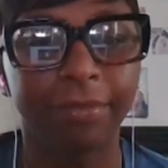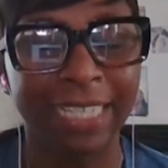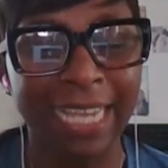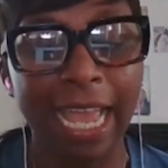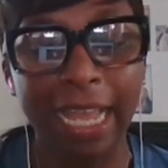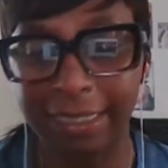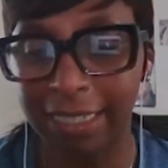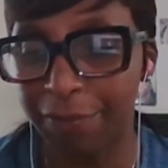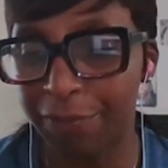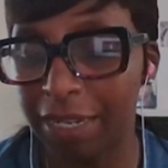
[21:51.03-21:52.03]
Yeah,
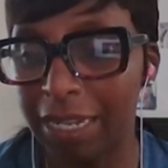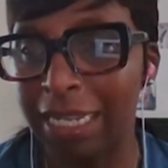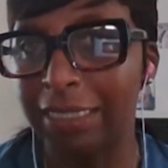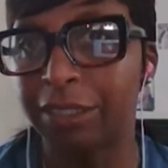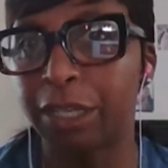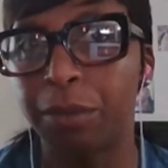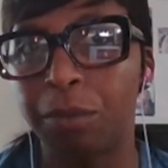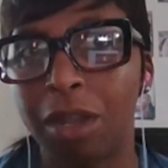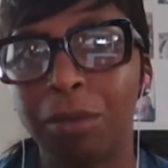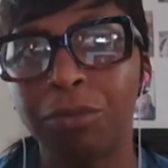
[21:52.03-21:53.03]
definitely. So
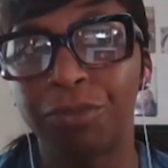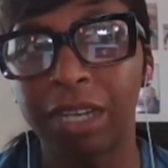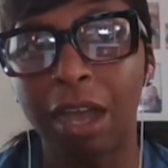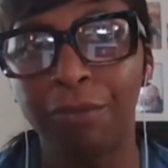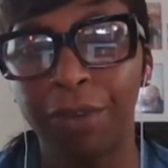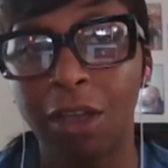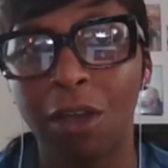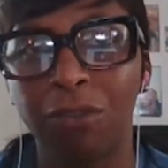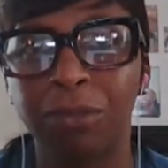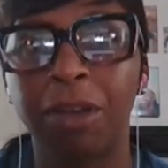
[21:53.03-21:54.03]
while I was recovering
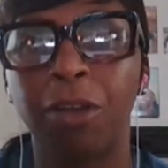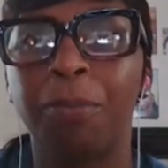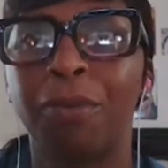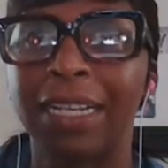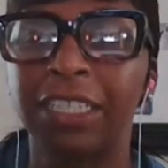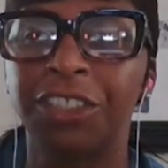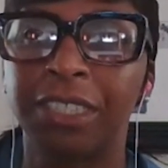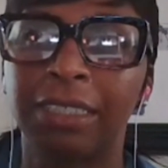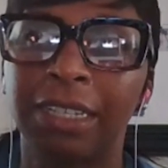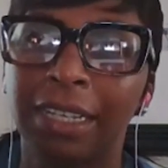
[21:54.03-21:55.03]
after my
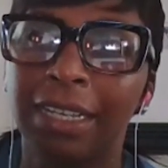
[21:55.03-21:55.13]
operation,